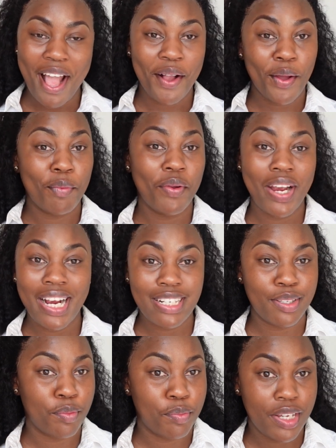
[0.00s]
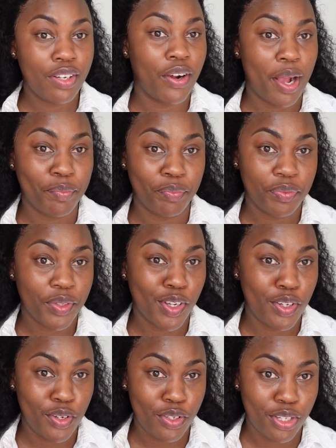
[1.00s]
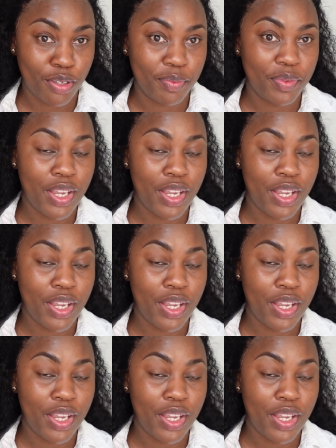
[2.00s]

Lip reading: copyright is a big crime on YouTube.